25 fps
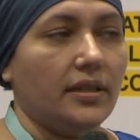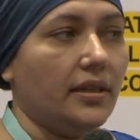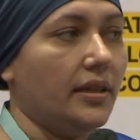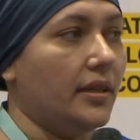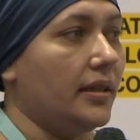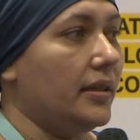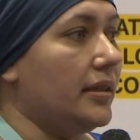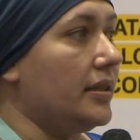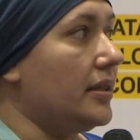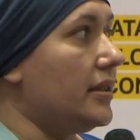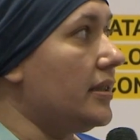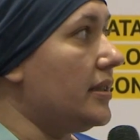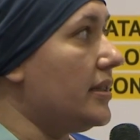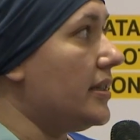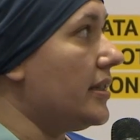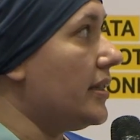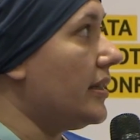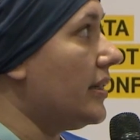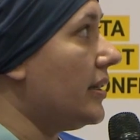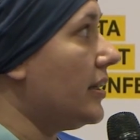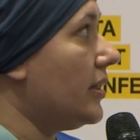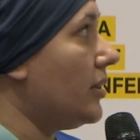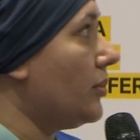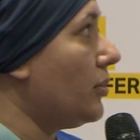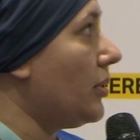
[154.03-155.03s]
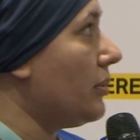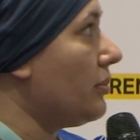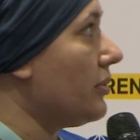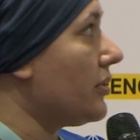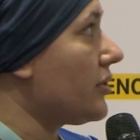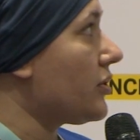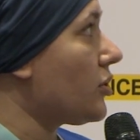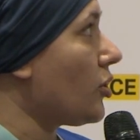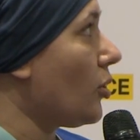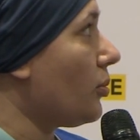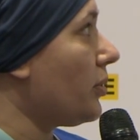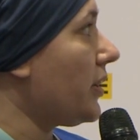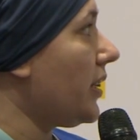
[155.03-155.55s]
and we will
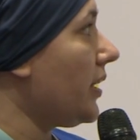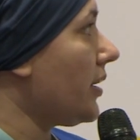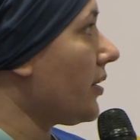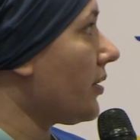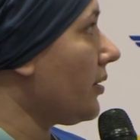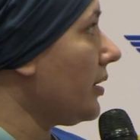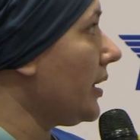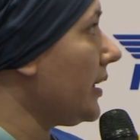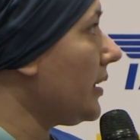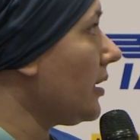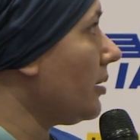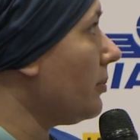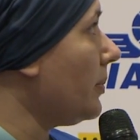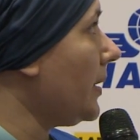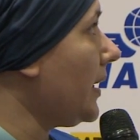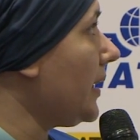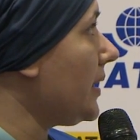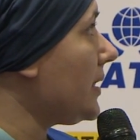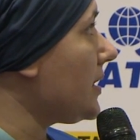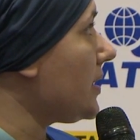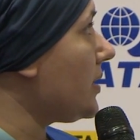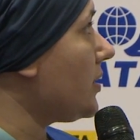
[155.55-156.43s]
stop here a little bit.